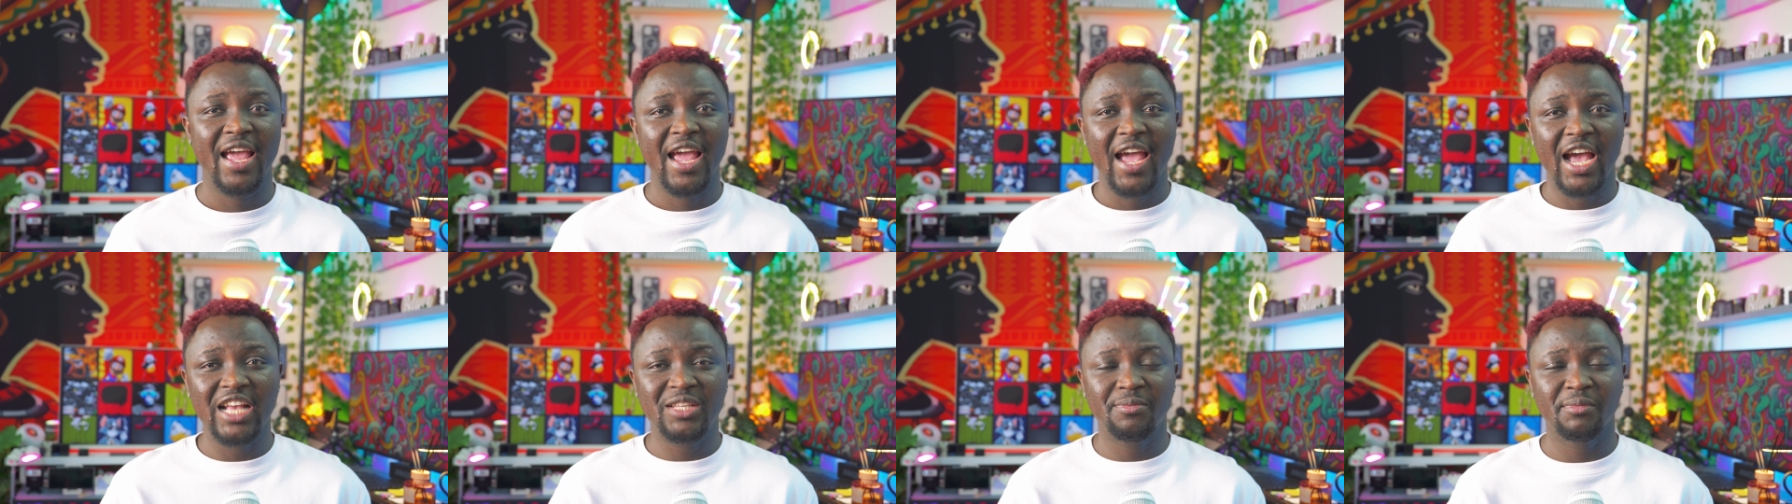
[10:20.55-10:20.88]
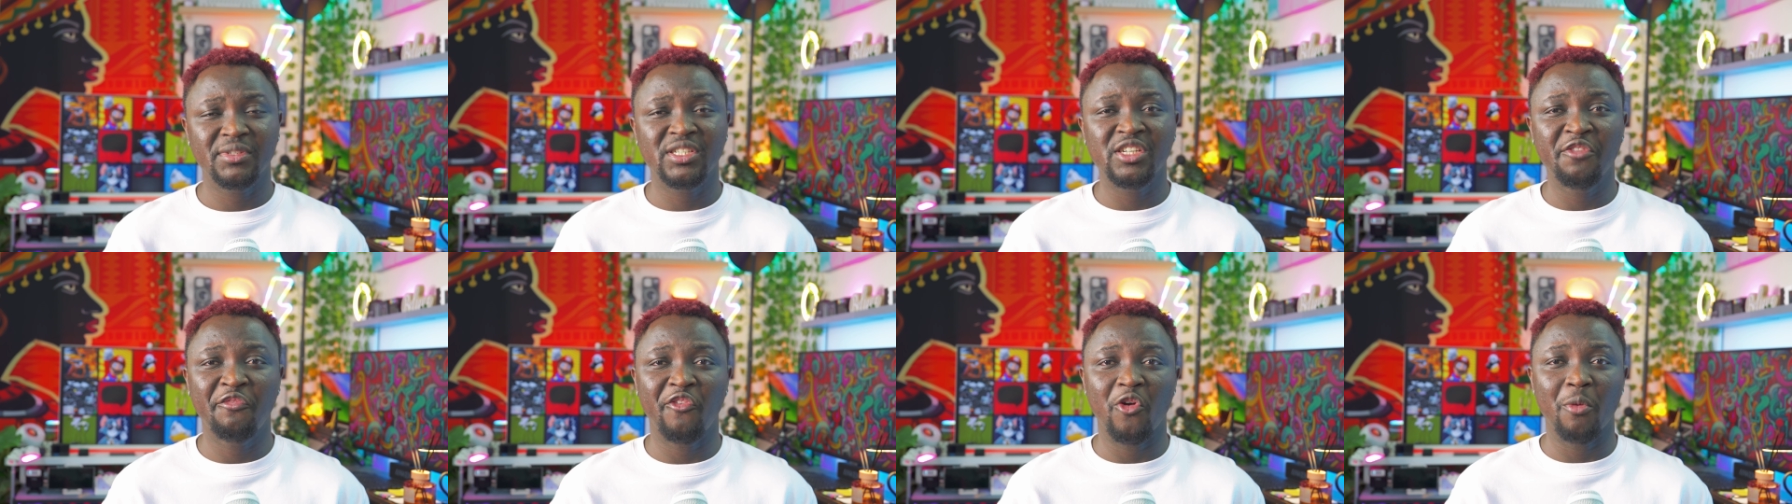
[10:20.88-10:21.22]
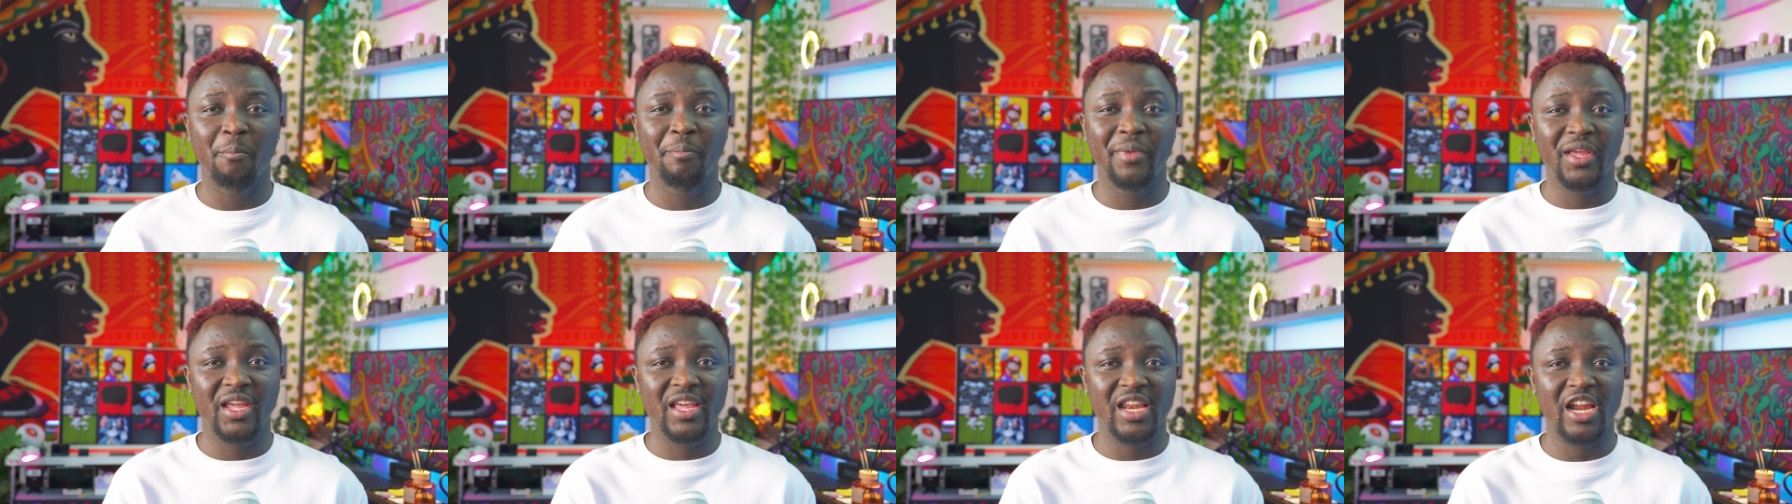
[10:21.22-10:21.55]
especially for
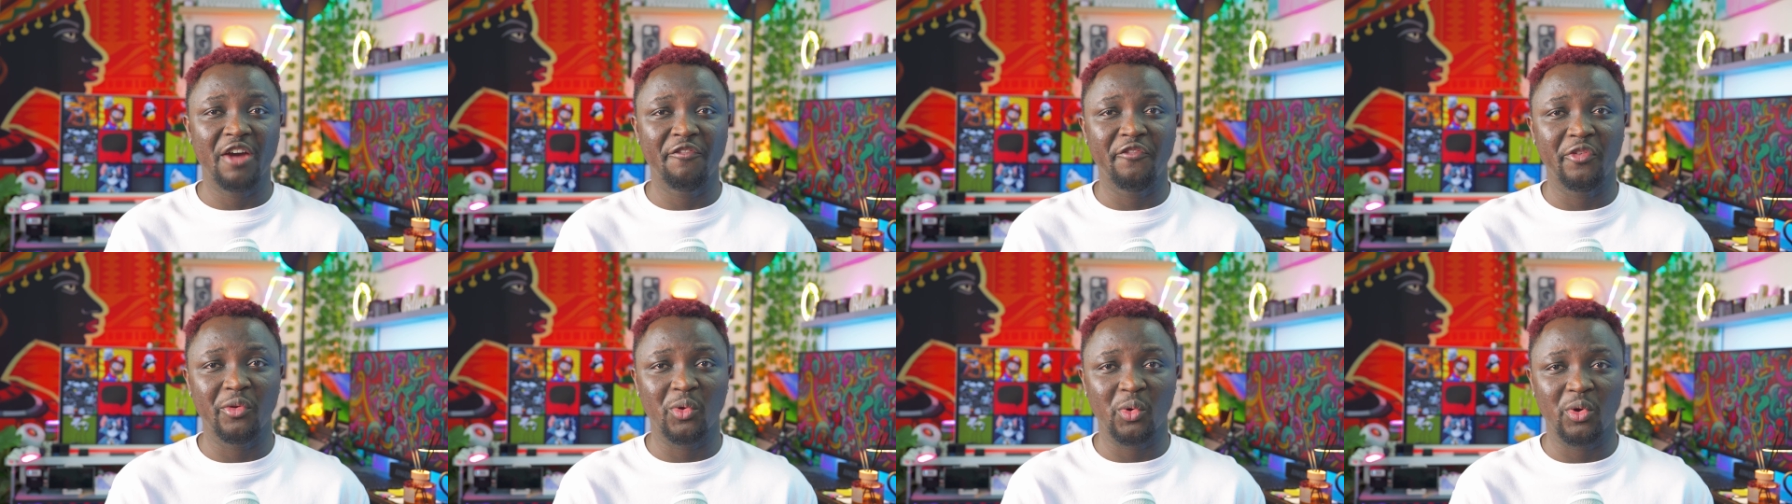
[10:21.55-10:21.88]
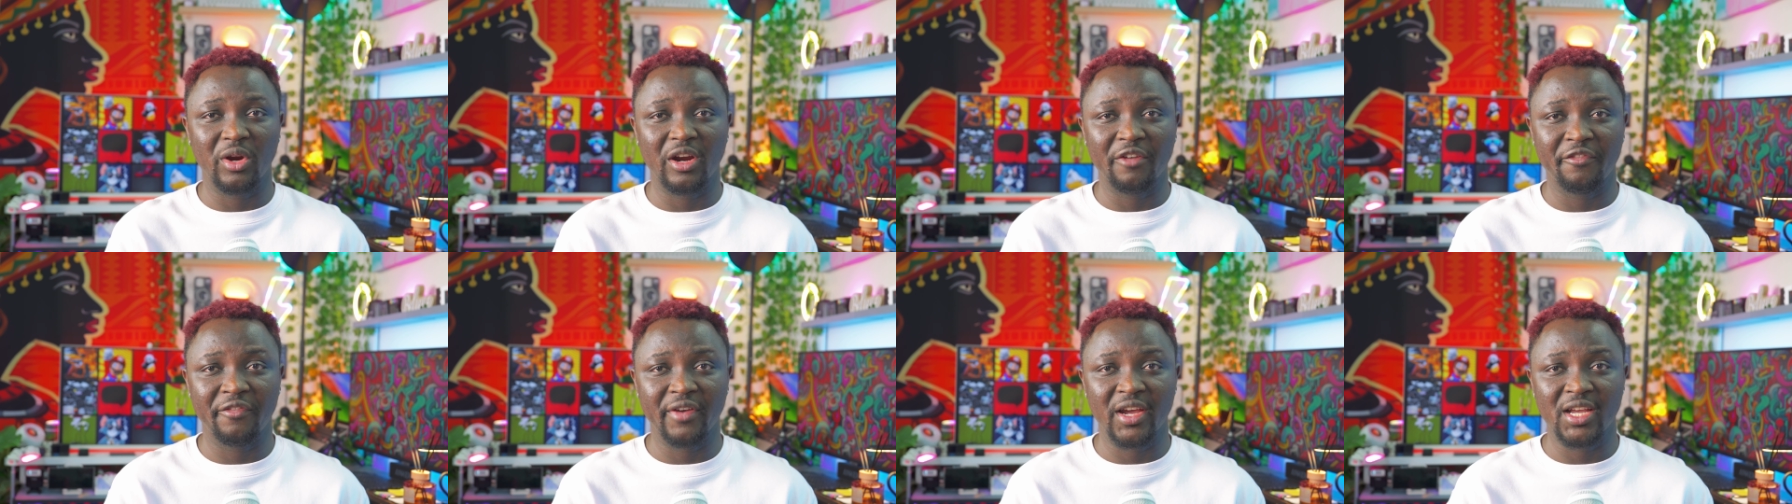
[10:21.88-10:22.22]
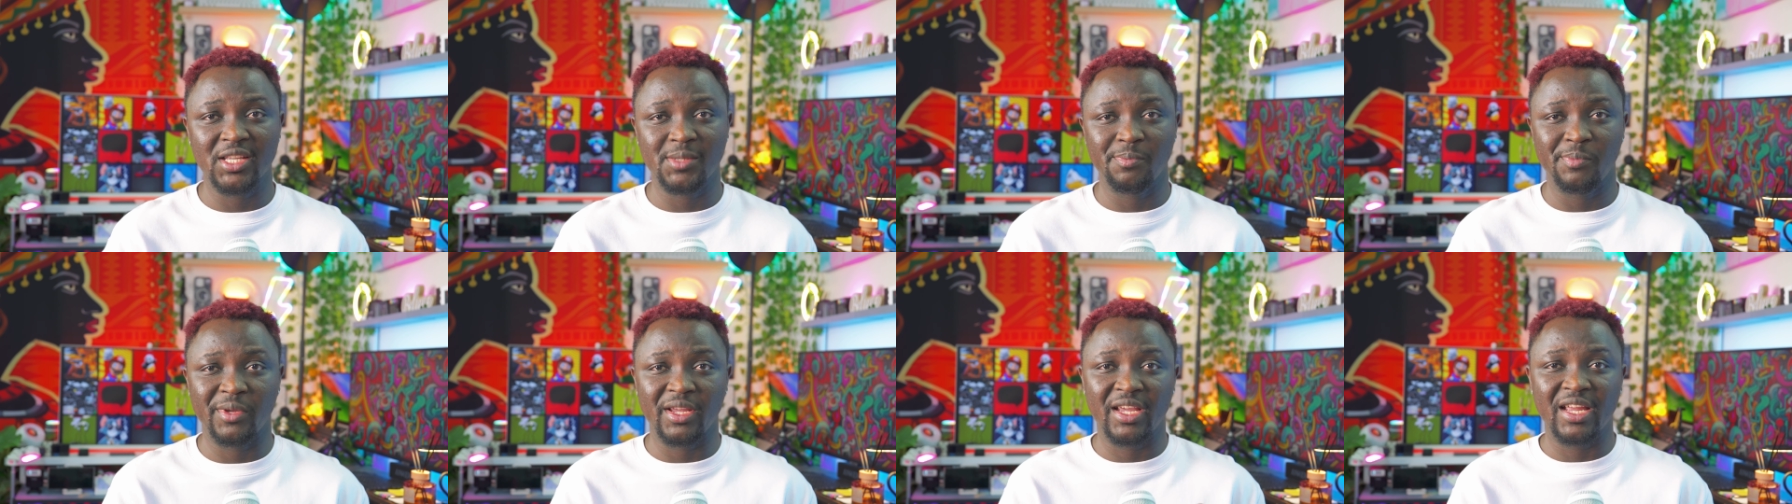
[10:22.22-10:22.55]
beginner
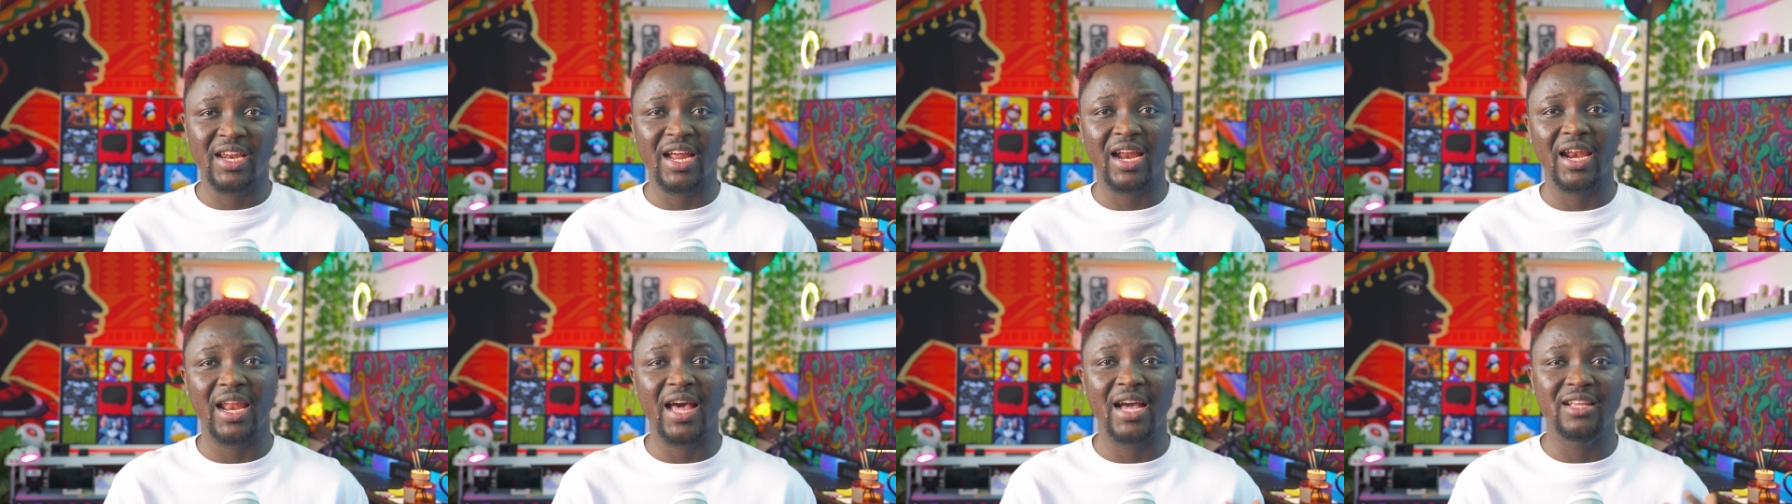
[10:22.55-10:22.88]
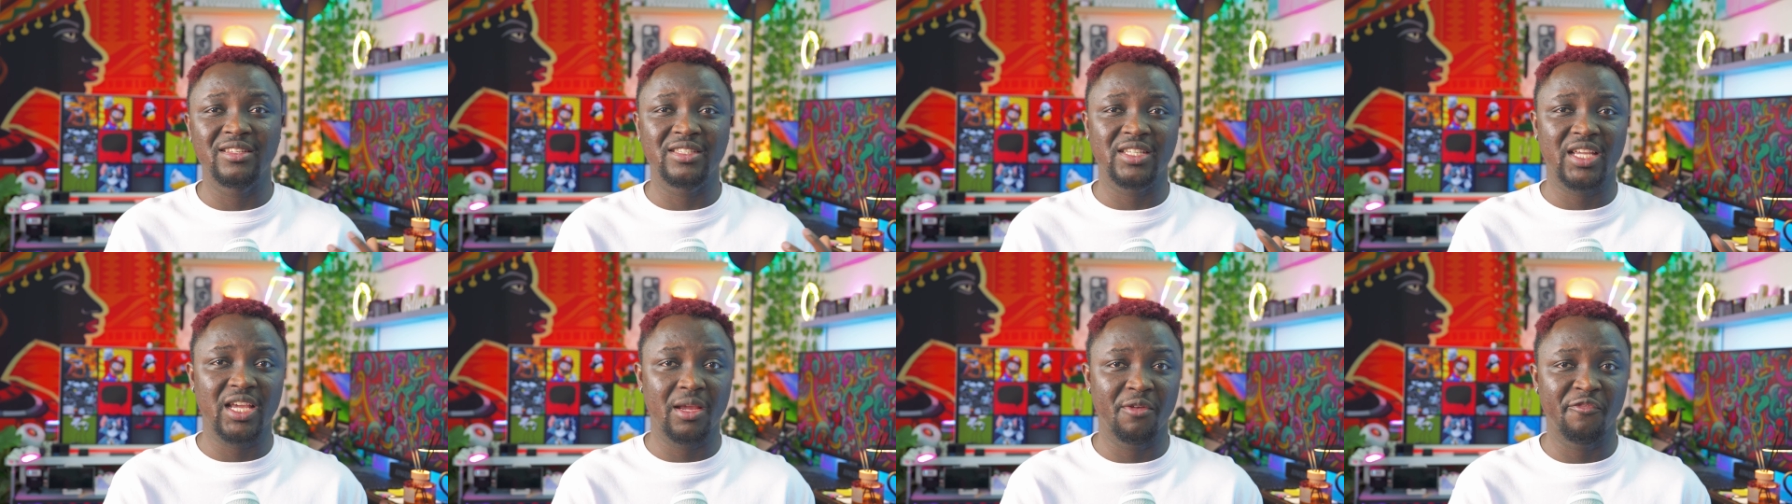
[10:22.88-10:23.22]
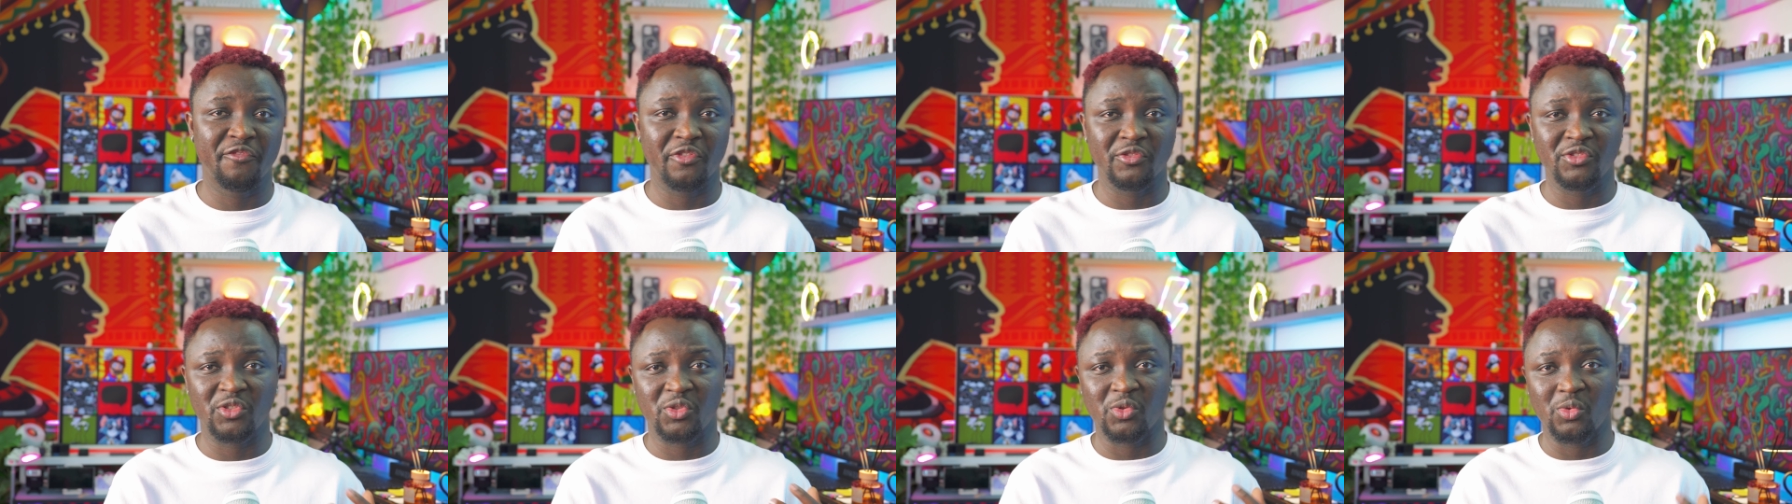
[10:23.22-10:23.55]
photographers, beginner landscape
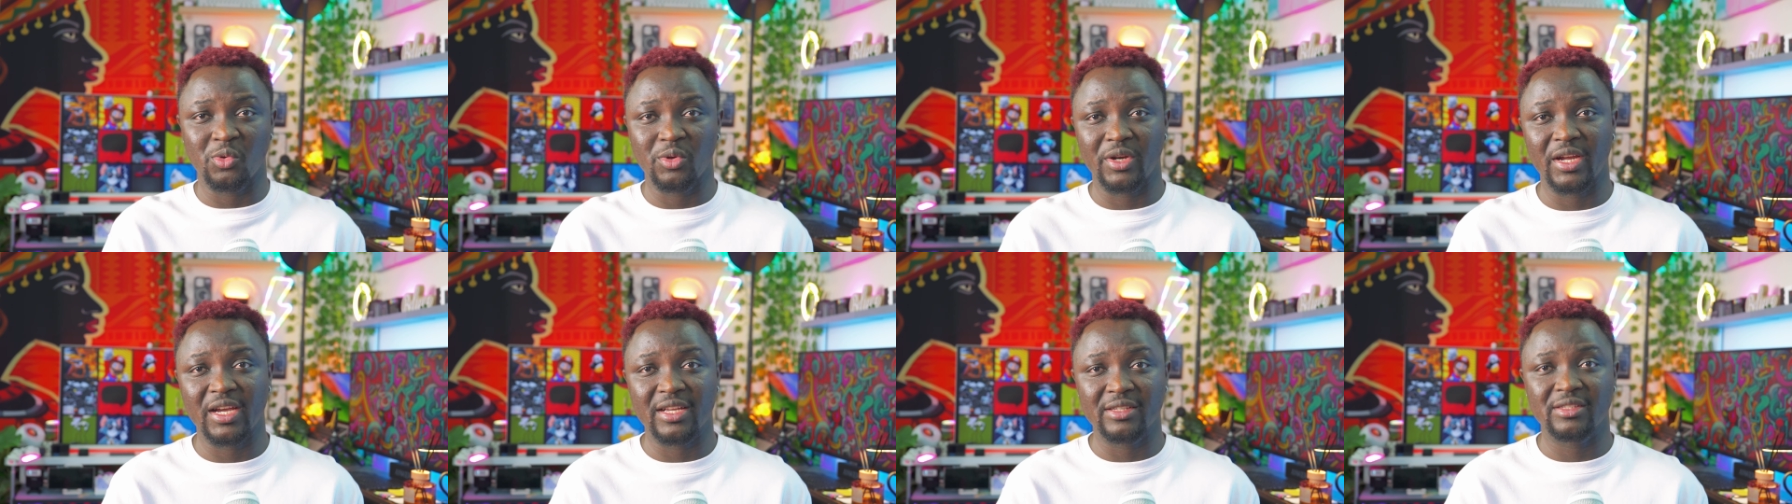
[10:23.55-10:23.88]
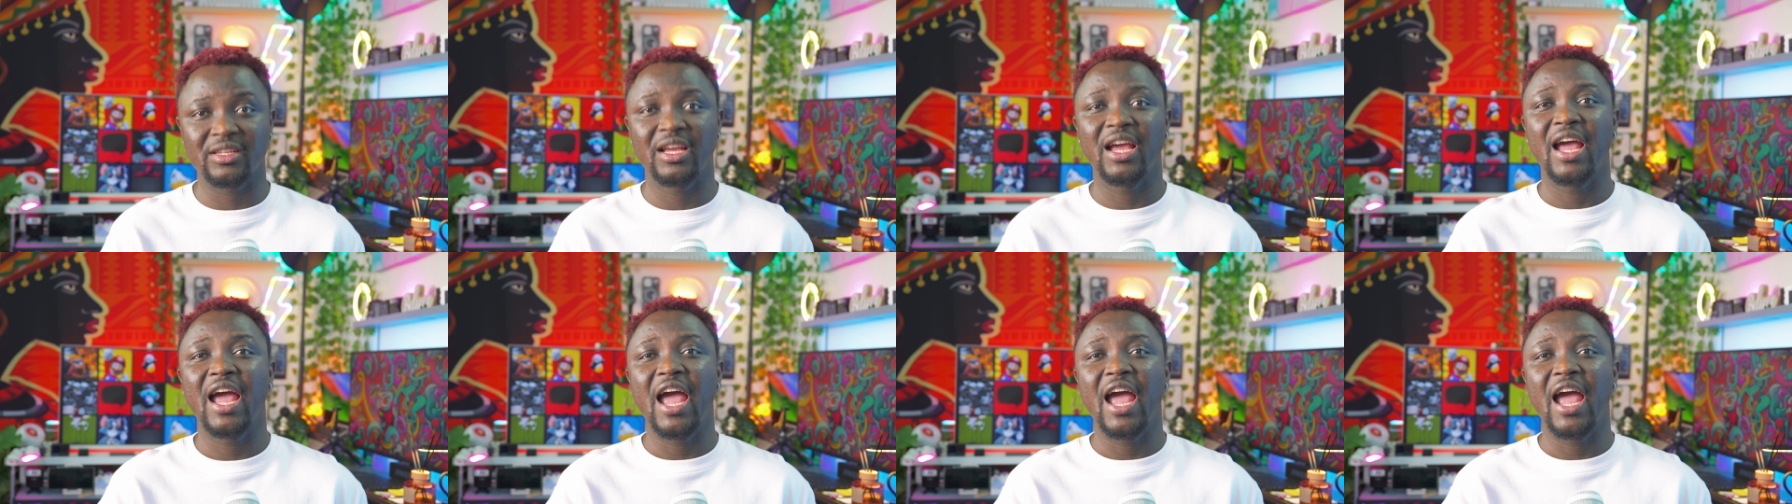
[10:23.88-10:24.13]
shooters,